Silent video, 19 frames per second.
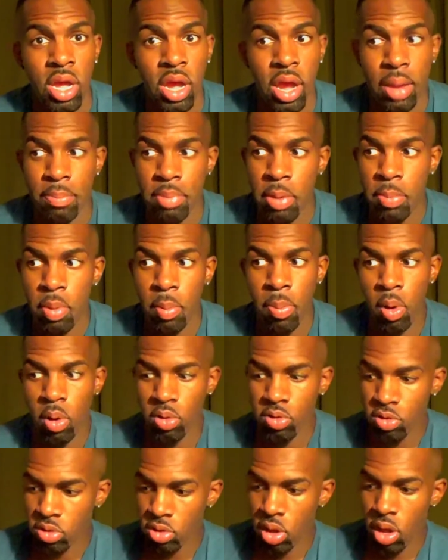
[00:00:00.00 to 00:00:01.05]
and people
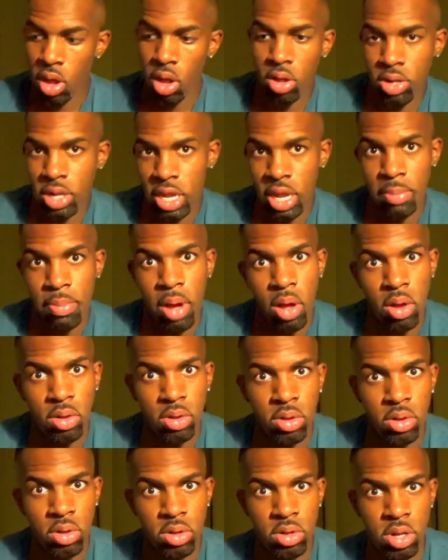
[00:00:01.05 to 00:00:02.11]
post all day about
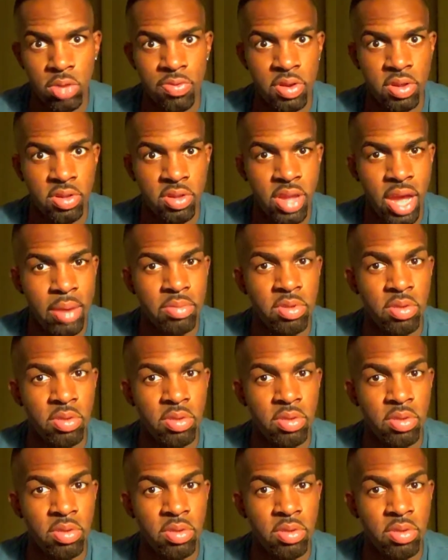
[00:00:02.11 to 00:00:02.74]
different types